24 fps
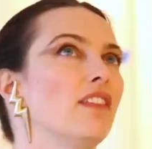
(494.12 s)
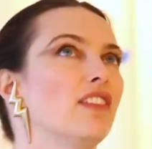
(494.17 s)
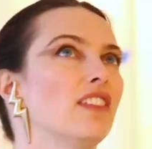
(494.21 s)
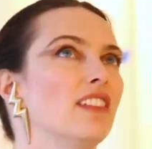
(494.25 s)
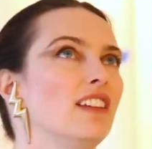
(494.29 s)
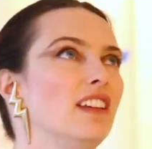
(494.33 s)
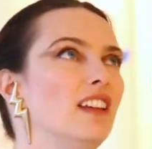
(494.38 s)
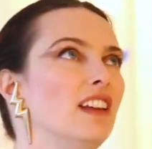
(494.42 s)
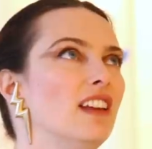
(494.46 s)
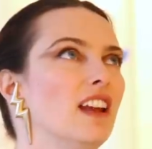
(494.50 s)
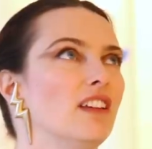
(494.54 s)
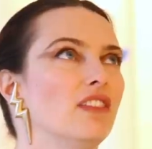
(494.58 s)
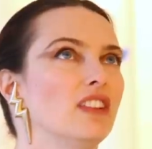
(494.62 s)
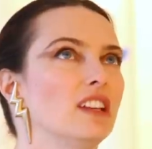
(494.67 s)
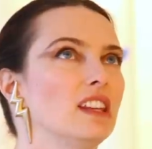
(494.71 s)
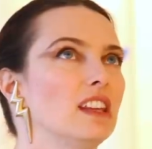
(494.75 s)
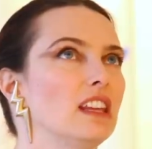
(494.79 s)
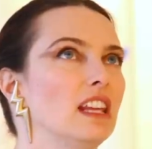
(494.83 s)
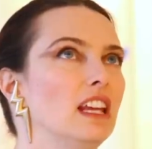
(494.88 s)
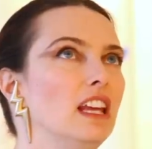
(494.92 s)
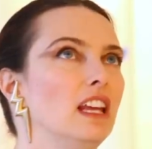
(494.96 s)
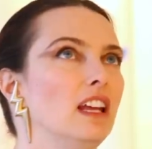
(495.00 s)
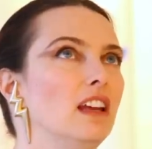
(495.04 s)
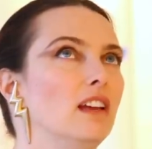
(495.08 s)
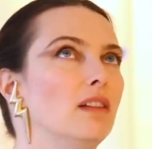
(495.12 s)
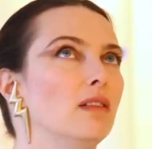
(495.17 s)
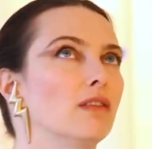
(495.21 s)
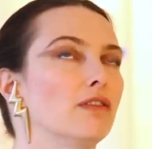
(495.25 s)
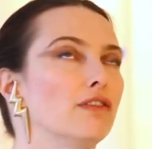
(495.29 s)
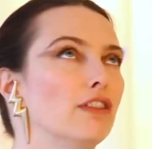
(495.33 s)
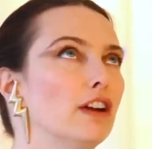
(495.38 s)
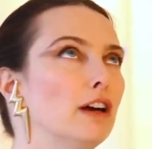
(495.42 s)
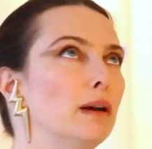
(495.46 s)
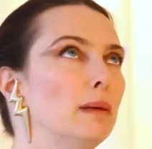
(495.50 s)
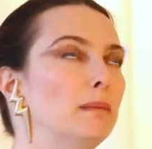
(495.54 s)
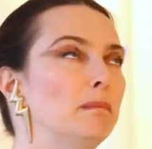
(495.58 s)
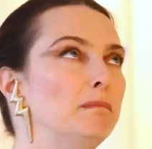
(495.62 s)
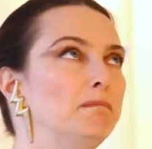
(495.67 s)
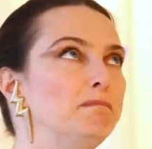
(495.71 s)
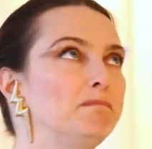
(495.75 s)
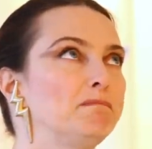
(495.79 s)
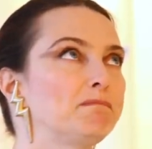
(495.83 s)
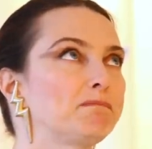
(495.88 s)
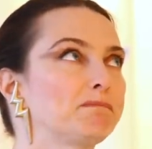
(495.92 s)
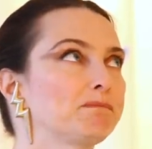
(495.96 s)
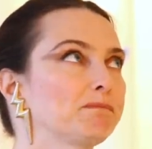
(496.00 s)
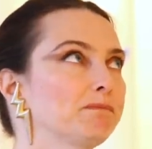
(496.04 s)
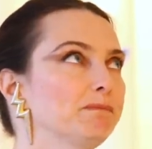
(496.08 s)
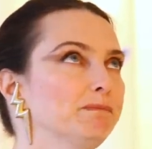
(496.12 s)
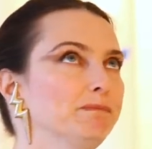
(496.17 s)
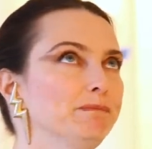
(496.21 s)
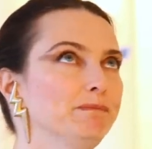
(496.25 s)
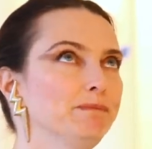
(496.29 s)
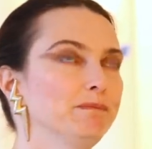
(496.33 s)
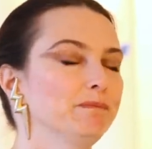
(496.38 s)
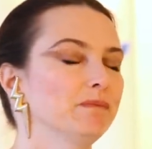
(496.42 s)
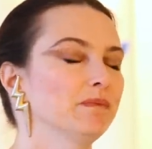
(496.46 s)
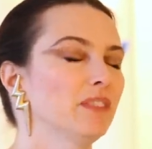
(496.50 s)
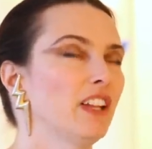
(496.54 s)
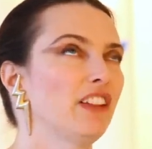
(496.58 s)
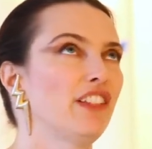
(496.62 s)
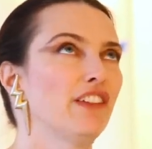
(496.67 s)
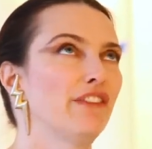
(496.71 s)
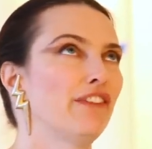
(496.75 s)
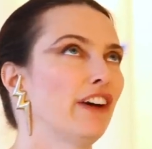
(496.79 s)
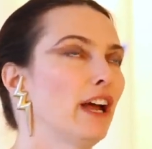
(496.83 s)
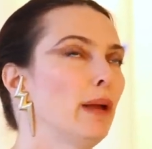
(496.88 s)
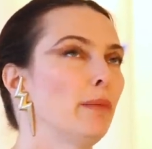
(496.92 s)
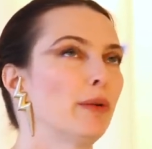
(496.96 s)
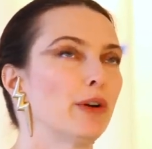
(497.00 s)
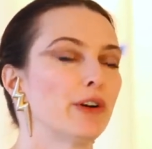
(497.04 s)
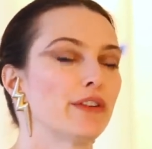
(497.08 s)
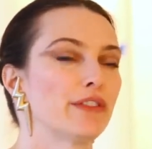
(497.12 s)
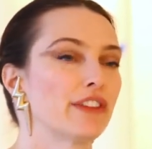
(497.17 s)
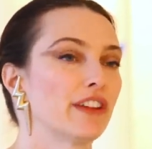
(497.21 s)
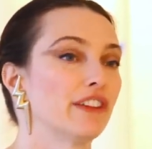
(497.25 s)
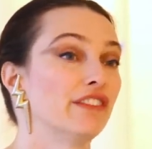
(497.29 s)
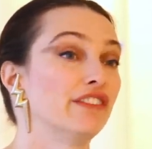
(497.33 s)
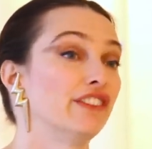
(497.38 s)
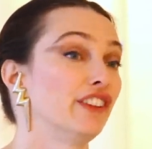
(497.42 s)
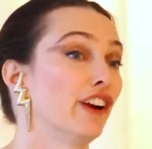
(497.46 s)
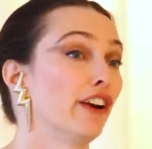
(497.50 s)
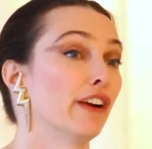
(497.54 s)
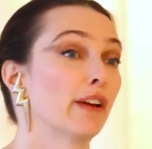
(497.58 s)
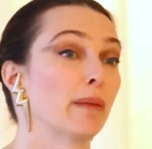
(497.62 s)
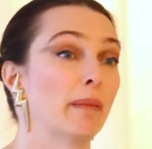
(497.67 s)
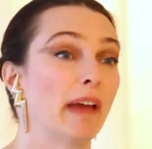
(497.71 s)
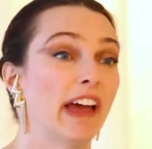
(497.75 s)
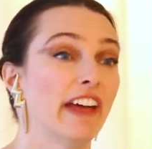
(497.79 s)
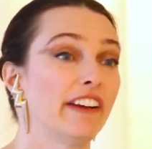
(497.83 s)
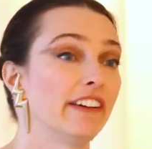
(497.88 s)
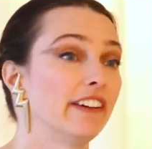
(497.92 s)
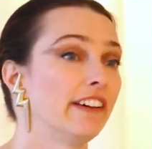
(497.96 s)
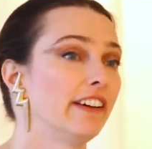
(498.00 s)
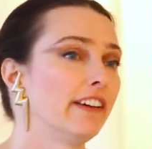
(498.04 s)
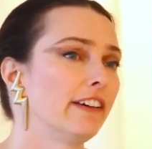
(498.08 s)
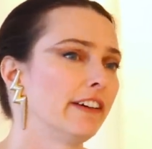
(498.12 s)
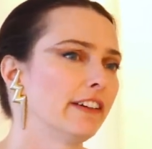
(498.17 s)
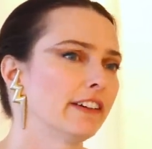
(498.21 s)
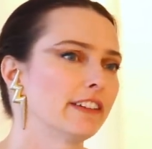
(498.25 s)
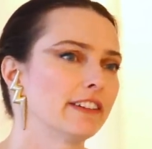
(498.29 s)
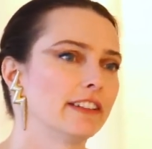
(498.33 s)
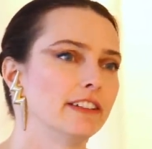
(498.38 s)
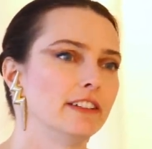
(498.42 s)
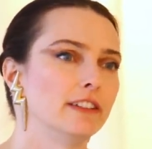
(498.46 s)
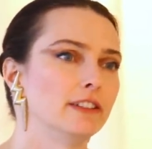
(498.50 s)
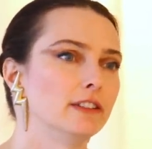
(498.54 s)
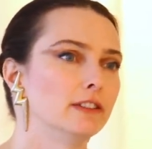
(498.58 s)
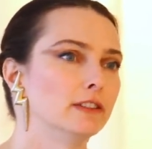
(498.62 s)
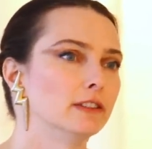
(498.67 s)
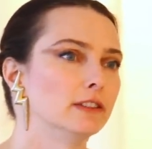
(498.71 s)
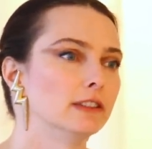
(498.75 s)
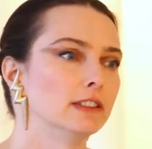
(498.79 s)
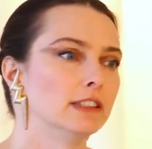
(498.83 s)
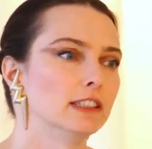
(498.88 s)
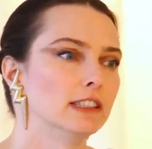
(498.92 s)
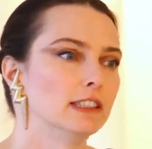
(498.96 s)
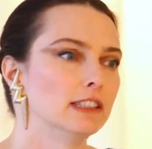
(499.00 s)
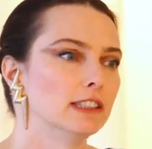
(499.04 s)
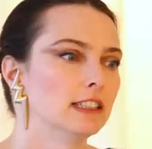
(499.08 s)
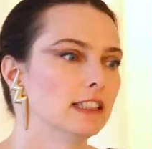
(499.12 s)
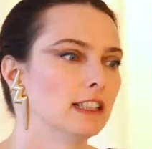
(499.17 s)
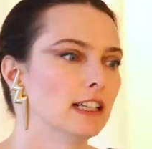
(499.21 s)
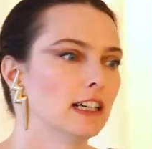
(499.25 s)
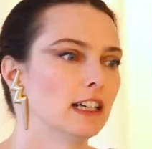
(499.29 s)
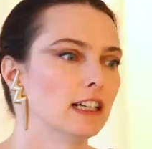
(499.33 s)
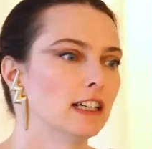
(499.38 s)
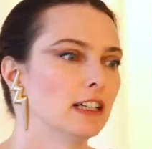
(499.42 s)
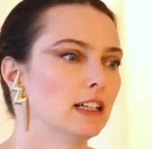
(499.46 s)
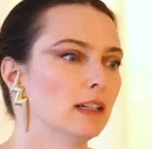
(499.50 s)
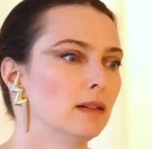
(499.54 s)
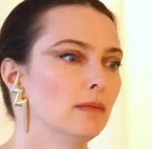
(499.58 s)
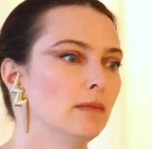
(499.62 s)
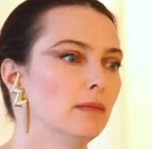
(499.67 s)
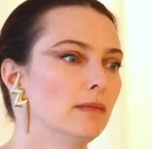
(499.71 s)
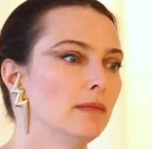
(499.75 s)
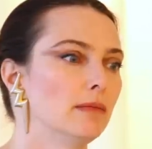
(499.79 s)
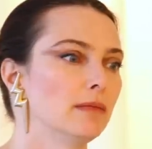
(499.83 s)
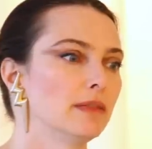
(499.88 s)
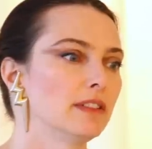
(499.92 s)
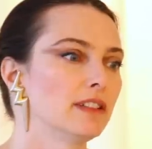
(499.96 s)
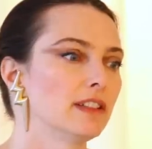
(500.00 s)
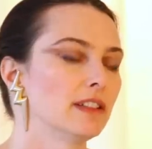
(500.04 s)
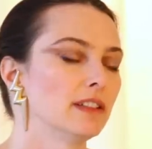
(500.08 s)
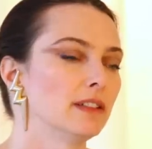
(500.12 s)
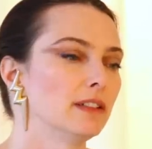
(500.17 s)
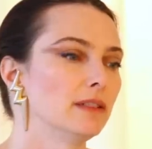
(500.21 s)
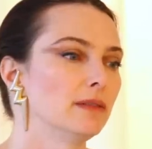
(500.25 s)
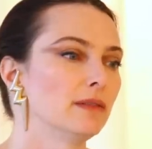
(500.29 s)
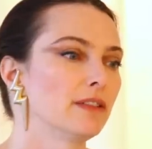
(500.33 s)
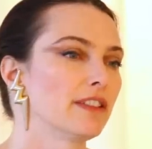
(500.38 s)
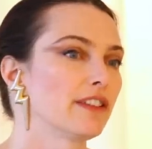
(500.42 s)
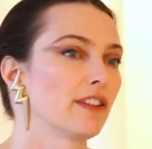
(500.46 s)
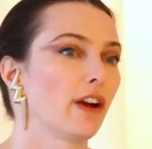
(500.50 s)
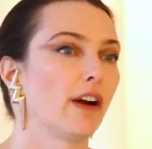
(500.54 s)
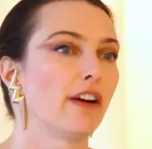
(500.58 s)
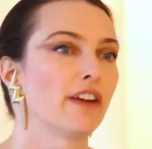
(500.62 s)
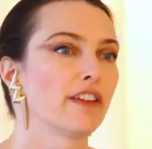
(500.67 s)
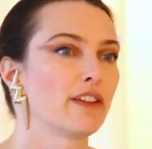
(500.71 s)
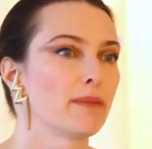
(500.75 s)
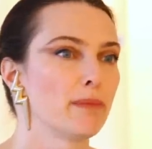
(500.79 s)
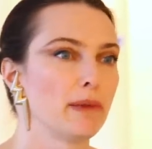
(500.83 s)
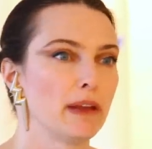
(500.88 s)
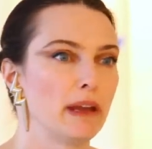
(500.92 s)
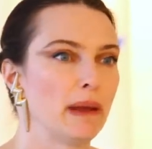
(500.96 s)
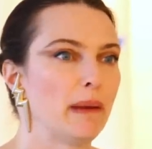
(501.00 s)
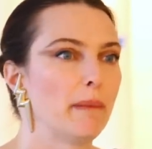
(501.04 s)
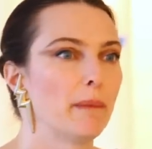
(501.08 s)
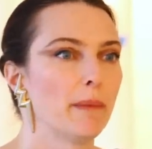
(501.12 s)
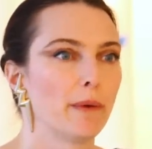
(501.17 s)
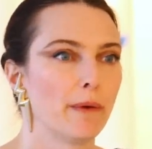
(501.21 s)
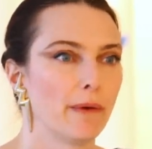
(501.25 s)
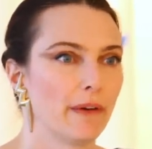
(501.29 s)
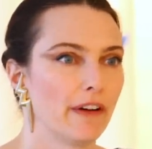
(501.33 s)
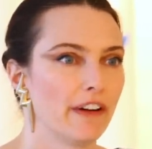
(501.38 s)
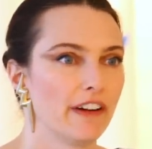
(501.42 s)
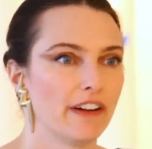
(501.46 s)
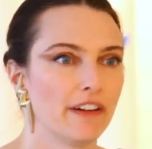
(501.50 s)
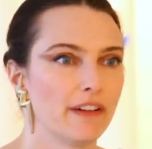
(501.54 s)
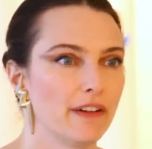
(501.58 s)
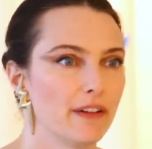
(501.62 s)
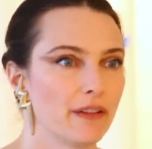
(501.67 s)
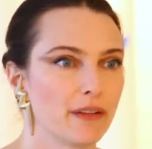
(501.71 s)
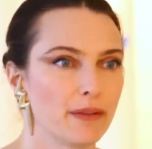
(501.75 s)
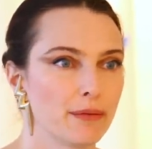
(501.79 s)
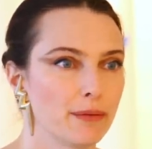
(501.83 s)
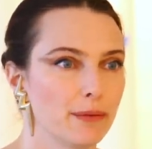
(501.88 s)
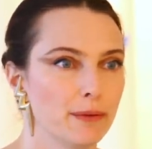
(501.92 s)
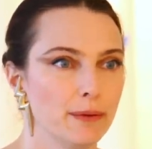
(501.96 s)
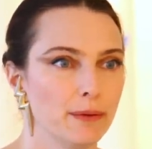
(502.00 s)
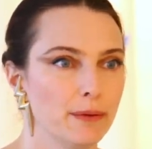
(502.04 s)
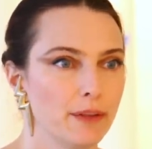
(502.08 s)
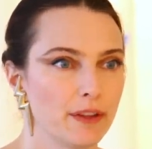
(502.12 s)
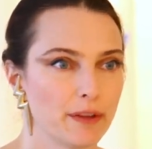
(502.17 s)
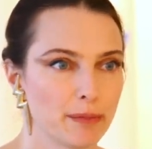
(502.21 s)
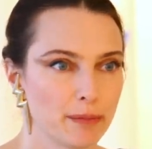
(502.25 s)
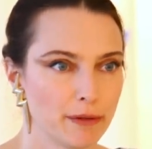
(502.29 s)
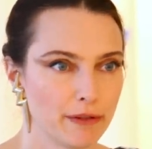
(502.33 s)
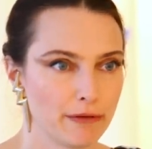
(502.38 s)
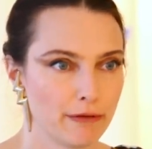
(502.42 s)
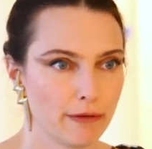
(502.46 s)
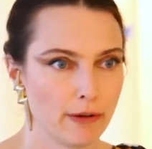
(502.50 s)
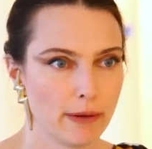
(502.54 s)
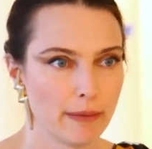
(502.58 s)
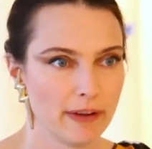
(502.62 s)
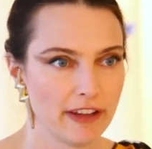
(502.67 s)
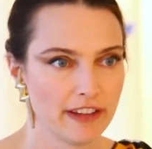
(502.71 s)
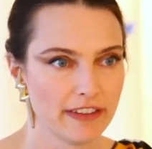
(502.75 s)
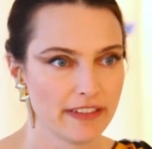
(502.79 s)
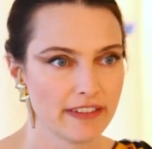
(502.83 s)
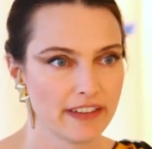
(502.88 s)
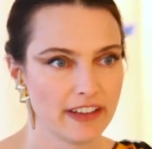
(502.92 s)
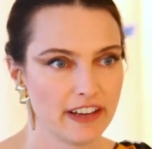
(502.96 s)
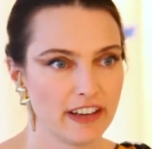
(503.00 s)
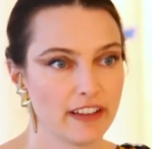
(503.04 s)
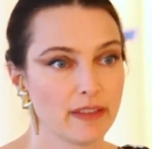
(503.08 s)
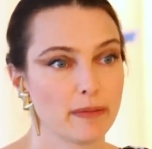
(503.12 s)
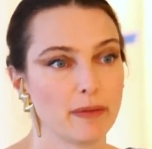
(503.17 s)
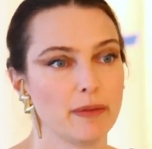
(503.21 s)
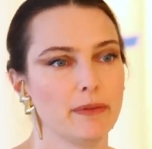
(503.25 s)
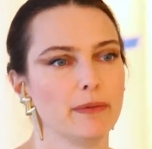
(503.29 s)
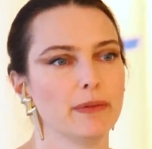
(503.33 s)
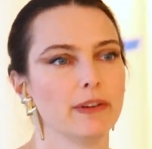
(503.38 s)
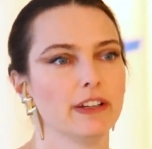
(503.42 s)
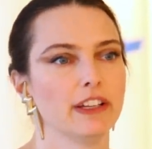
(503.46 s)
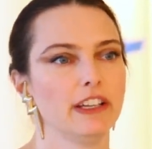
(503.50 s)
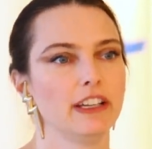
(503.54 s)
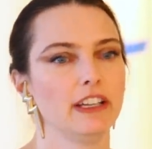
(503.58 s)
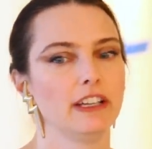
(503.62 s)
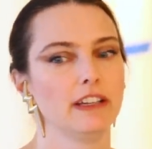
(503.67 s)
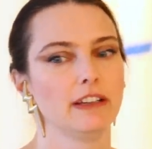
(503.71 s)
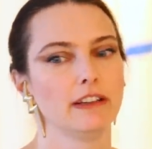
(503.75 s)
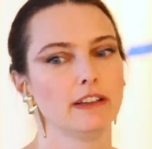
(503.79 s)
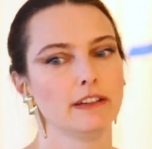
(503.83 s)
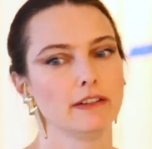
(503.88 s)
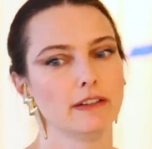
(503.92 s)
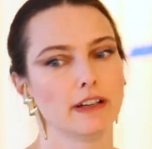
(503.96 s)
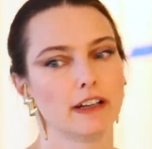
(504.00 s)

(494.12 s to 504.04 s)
seen everything from the fibers of dark matter to stars being born through this performance. And it's been really